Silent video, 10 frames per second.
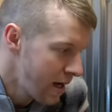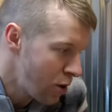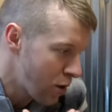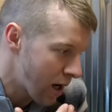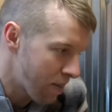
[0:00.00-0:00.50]

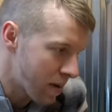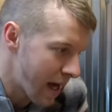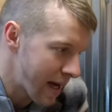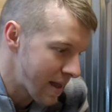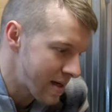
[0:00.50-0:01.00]
You can
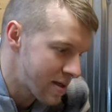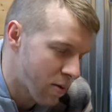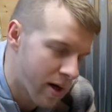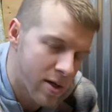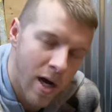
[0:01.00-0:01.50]
apply this.
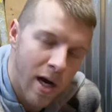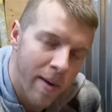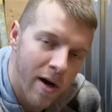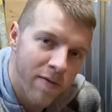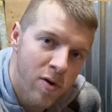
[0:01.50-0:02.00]
We're going to talk
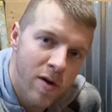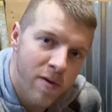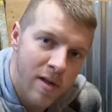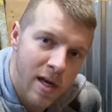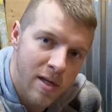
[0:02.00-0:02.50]
about a few
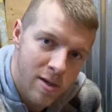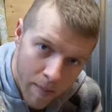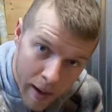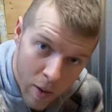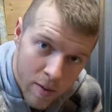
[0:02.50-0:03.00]
different things, so
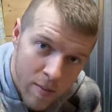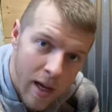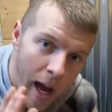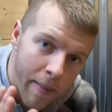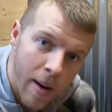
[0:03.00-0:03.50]
bear with
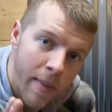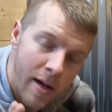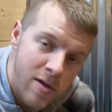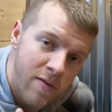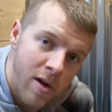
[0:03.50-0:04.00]
me. I'm going to
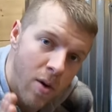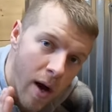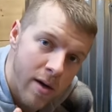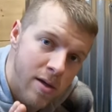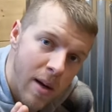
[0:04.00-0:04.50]
make this video
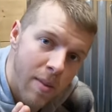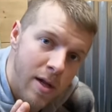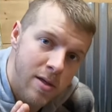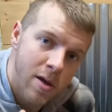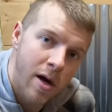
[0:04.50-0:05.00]
under 10
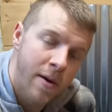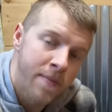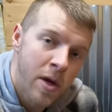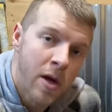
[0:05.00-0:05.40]
minutes long.